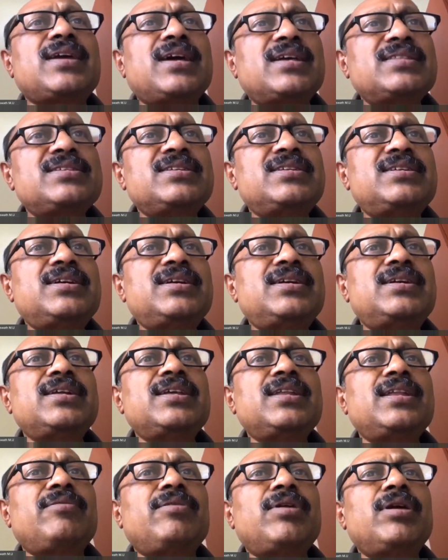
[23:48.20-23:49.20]
considered
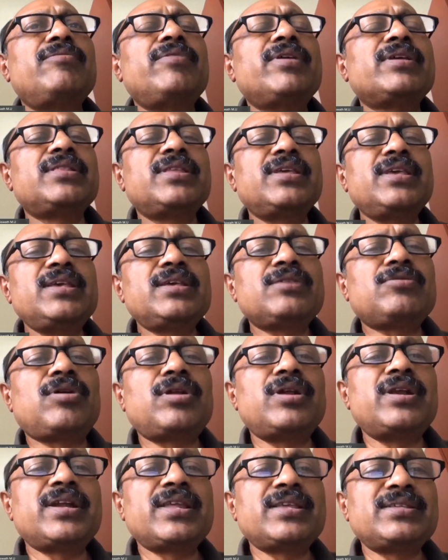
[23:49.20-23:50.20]
in evolving the
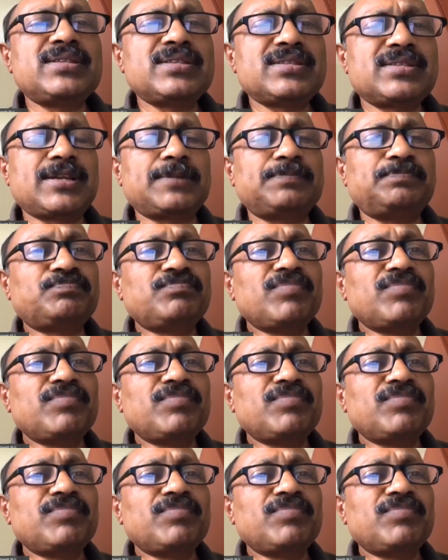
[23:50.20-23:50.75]
quality system.